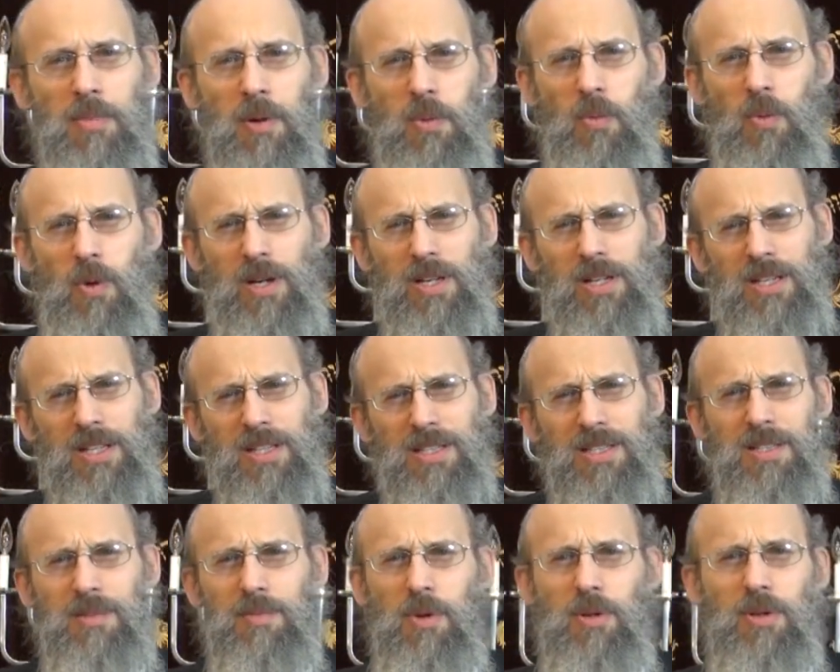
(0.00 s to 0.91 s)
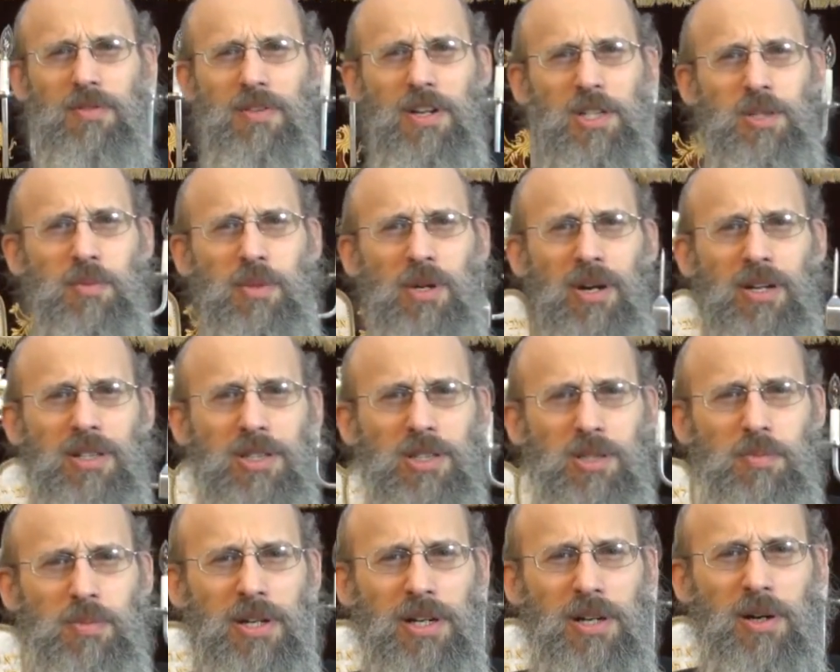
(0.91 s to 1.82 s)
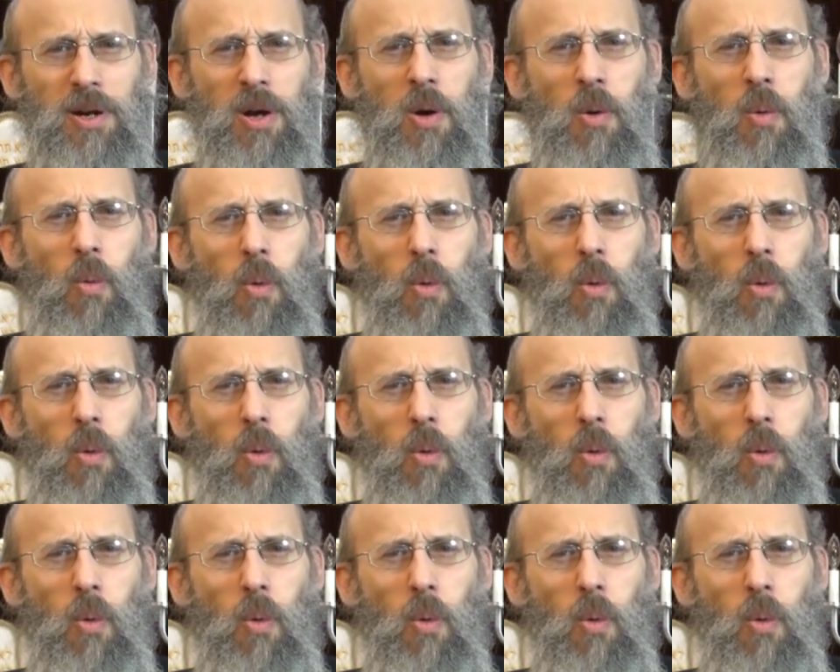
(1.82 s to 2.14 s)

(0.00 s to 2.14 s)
But what is the motivation behind this prayer?